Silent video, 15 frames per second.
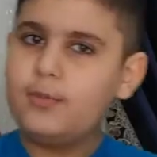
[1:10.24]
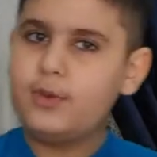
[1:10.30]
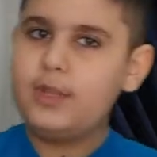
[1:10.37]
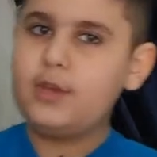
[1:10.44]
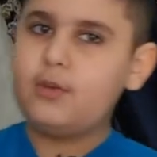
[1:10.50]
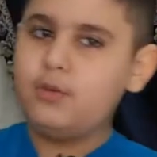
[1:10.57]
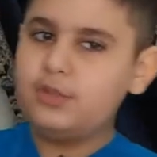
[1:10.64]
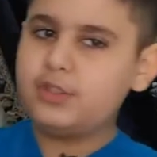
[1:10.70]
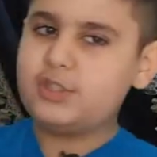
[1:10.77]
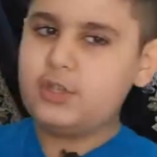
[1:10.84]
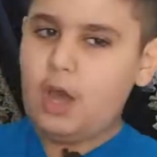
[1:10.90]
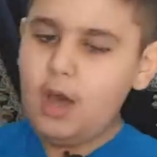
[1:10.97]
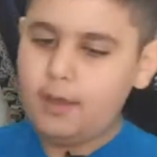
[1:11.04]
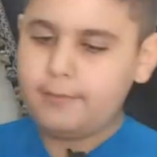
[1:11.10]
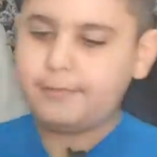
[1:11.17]
Pretty cool
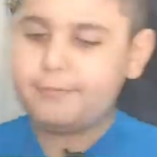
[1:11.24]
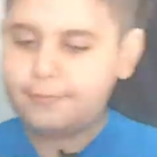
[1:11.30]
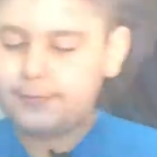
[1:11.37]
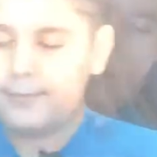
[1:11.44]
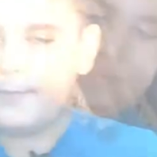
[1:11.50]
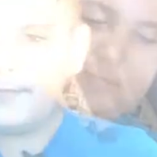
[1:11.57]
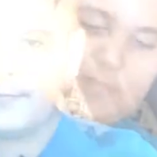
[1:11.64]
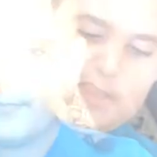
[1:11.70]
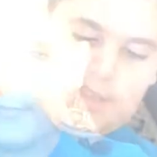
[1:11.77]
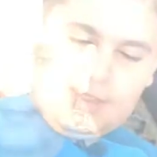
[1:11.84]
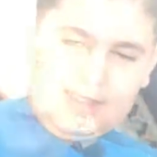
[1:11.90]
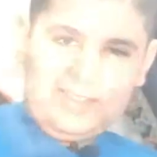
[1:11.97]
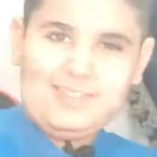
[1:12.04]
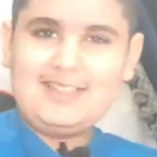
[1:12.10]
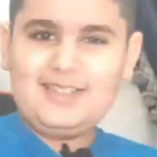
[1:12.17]
stuff.
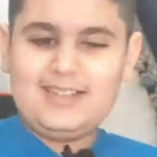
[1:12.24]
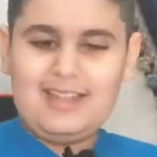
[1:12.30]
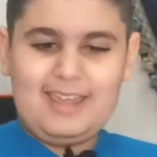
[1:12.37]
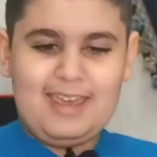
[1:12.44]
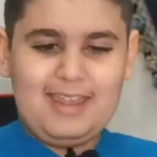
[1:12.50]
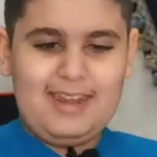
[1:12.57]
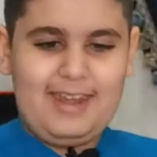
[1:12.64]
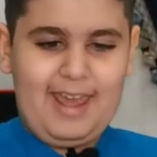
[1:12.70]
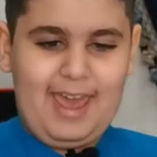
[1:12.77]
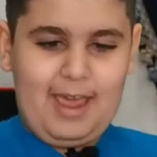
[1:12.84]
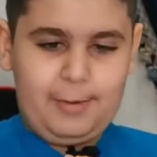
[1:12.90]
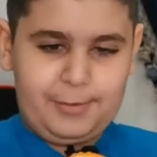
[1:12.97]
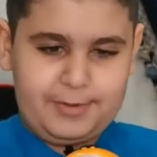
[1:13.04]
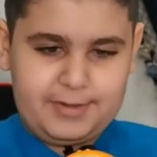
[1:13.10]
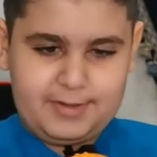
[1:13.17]
Let's get it
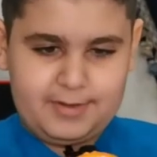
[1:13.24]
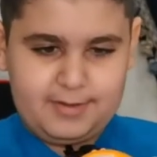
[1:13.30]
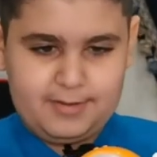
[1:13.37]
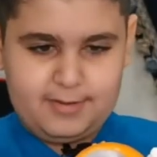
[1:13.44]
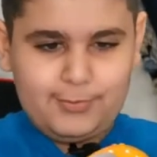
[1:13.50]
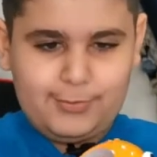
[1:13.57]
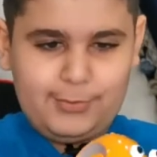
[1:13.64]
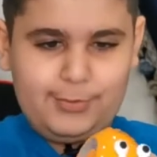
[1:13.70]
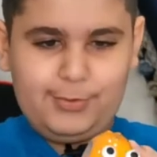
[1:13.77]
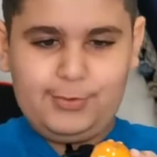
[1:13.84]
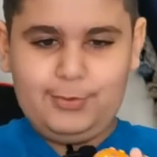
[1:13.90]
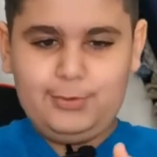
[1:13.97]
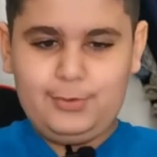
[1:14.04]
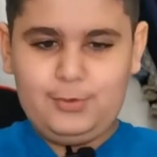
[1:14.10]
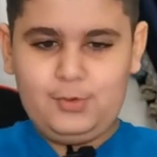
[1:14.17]
out.
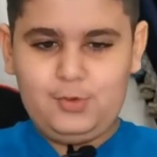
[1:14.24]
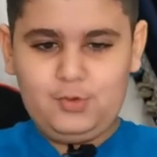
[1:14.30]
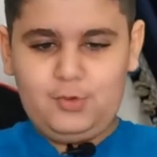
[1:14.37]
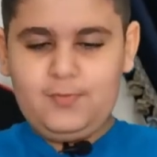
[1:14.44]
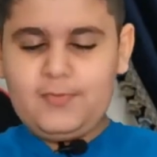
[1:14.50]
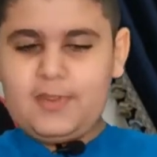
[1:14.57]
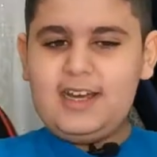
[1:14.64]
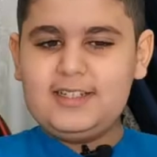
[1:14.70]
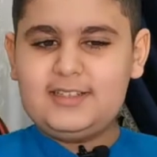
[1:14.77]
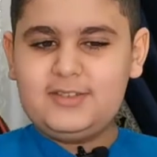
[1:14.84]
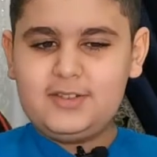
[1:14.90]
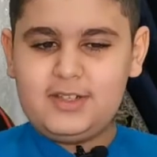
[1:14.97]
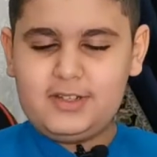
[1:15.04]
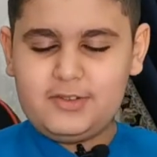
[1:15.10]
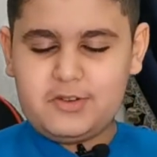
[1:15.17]
Woohoo! Guys,
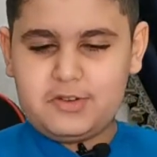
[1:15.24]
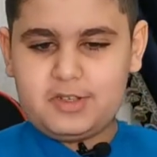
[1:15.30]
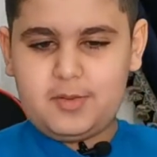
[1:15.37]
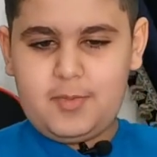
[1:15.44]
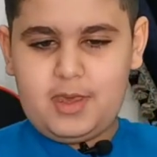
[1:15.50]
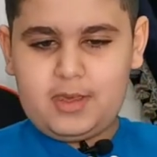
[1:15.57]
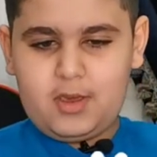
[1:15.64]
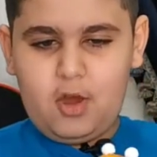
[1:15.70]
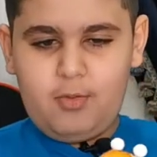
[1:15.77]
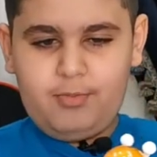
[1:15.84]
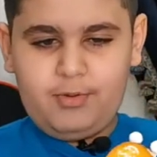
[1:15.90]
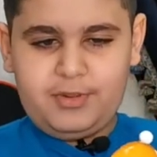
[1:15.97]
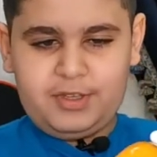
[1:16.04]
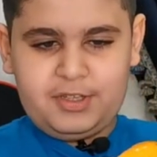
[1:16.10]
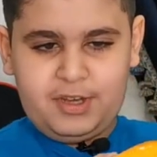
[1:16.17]
don't underestimate
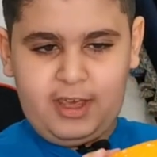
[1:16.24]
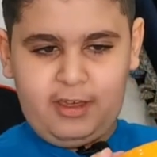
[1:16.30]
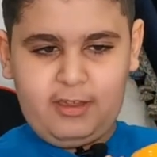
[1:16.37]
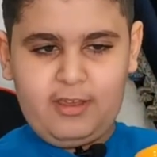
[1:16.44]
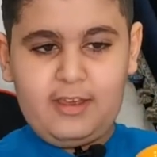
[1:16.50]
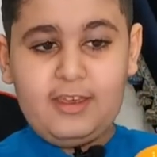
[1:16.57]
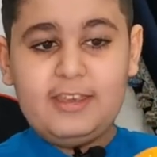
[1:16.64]
Qobo the snail.